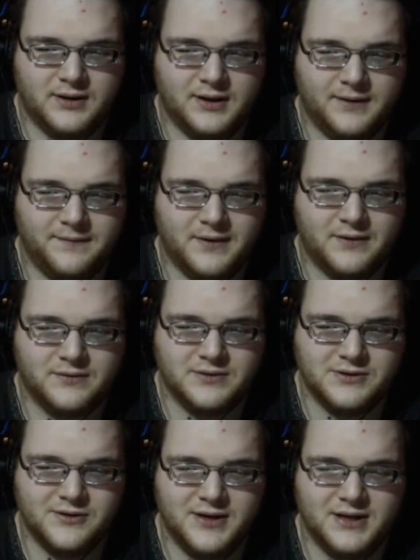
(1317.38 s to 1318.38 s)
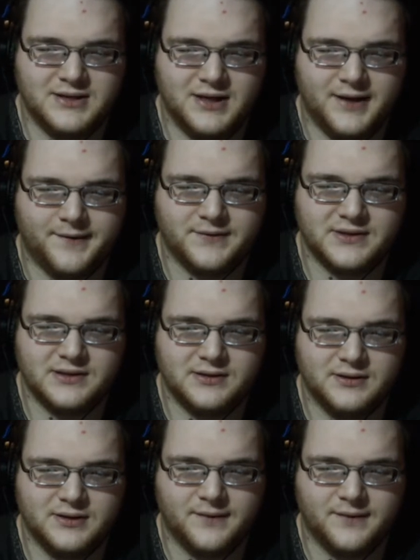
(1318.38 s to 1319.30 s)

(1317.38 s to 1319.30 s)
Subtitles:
I found dirty tufts